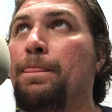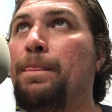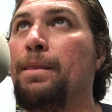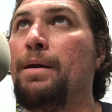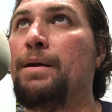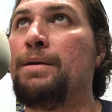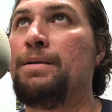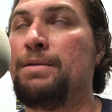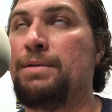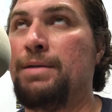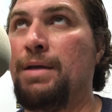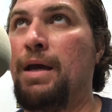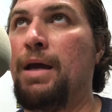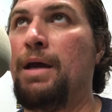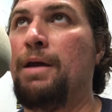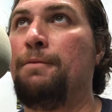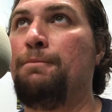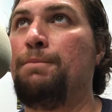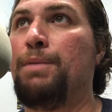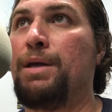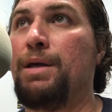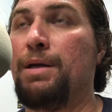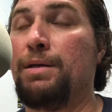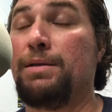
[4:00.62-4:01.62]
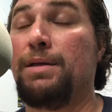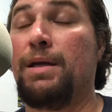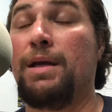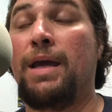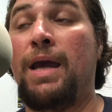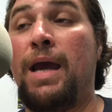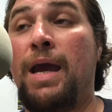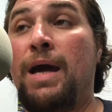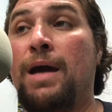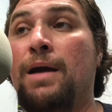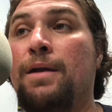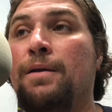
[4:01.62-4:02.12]
and say, because I
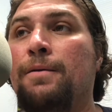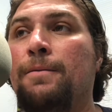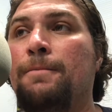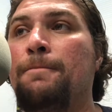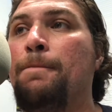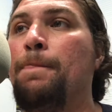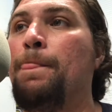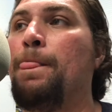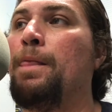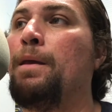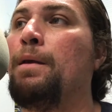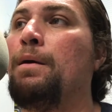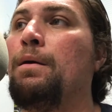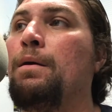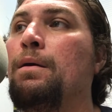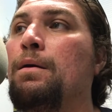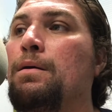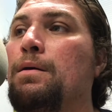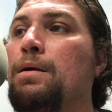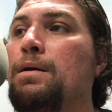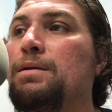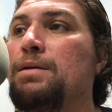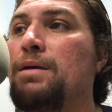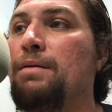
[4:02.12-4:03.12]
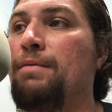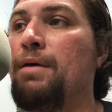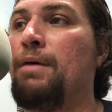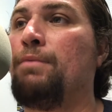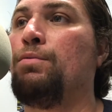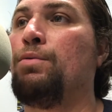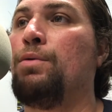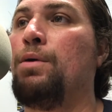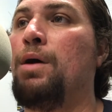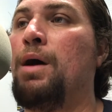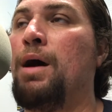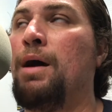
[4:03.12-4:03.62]
can, because
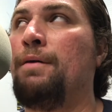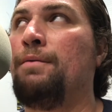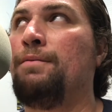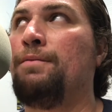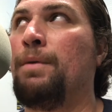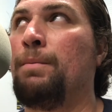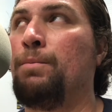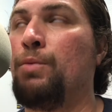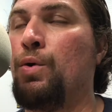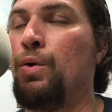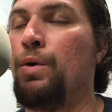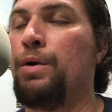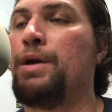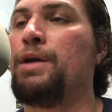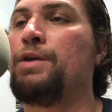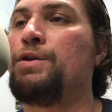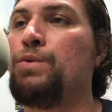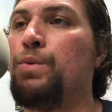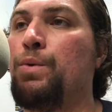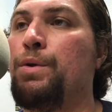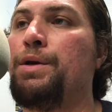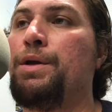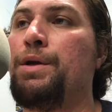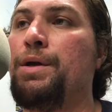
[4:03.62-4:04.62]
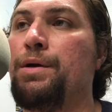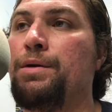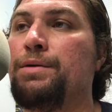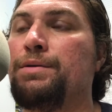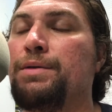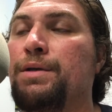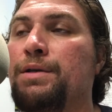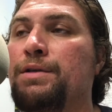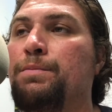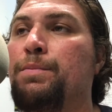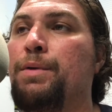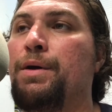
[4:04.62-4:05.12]
I'm going on 20 years
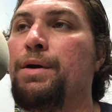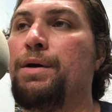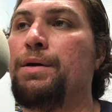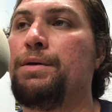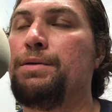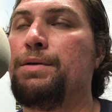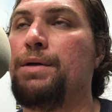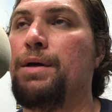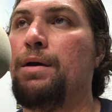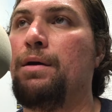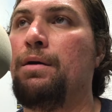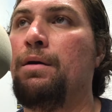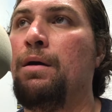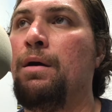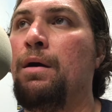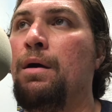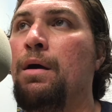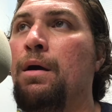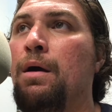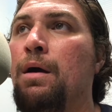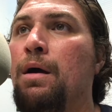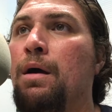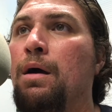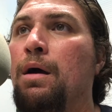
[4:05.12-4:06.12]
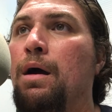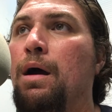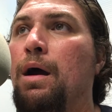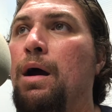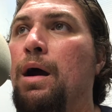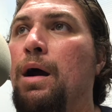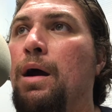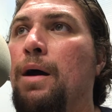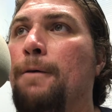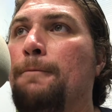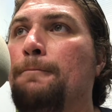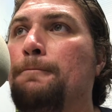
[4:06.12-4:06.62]
experience here.
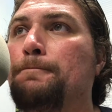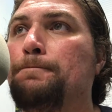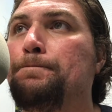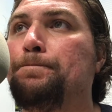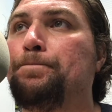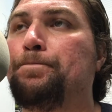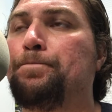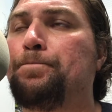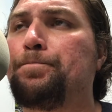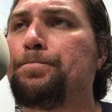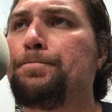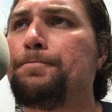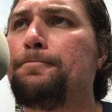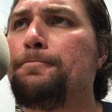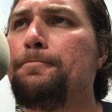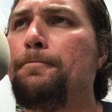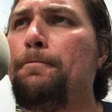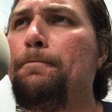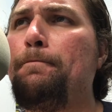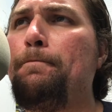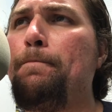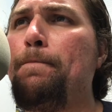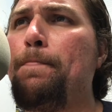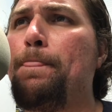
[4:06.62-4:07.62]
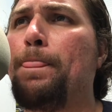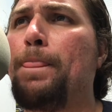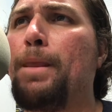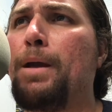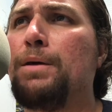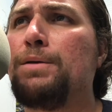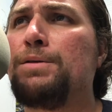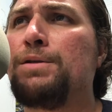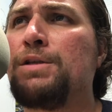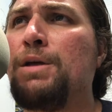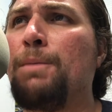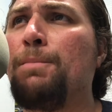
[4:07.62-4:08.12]
Some
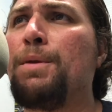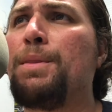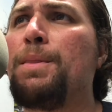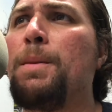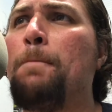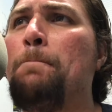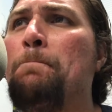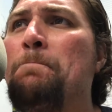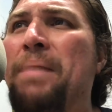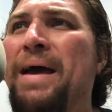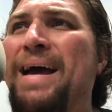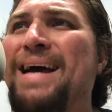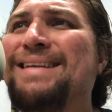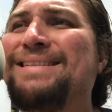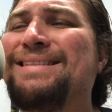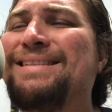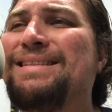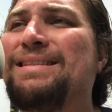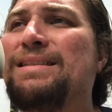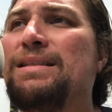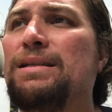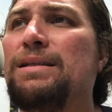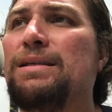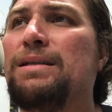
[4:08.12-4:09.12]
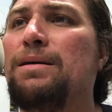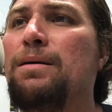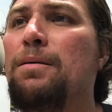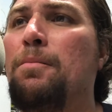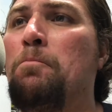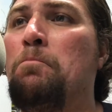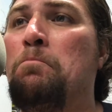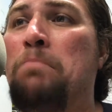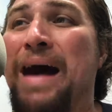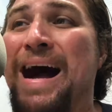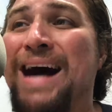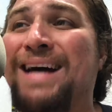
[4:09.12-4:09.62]
of the best
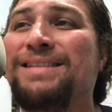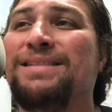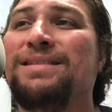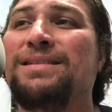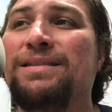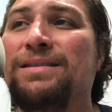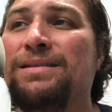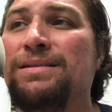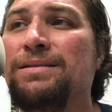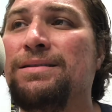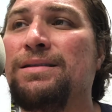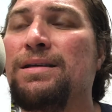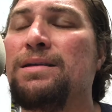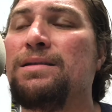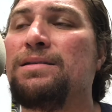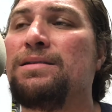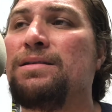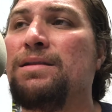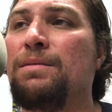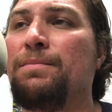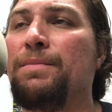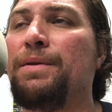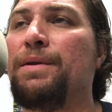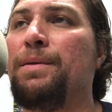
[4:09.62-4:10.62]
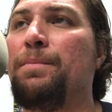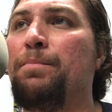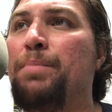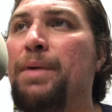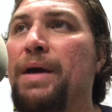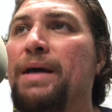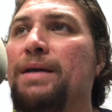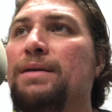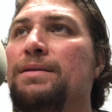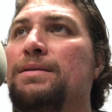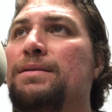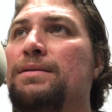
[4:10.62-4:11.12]
bosses, some of the
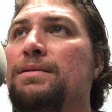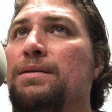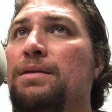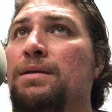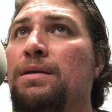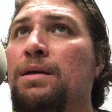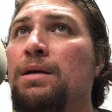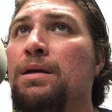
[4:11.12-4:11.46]
best